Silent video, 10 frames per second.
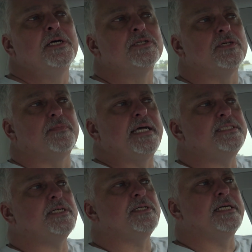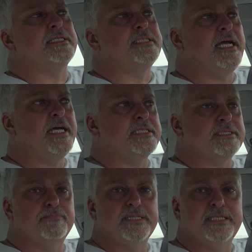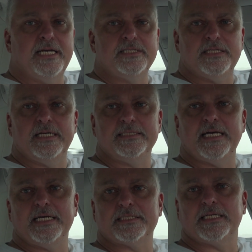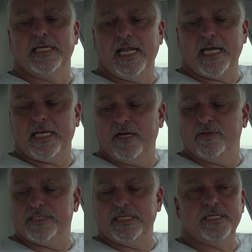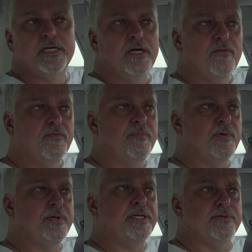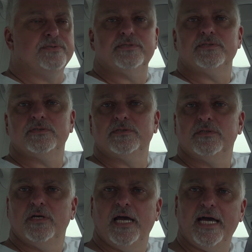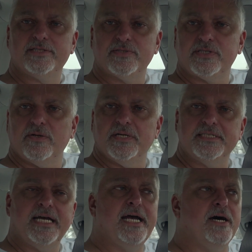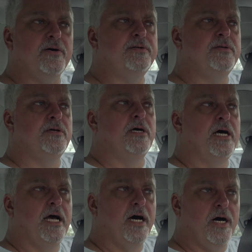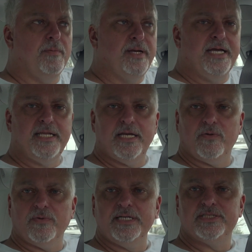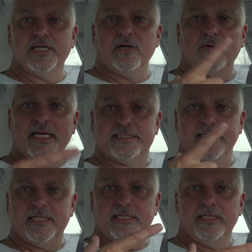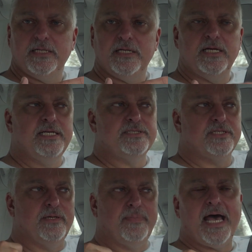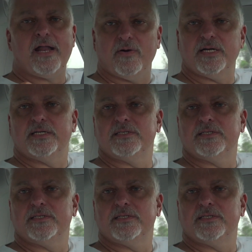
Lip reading: So basically, it takes kinetic energy from the wheels as you're slowing down, and then it regenerates it into the battery.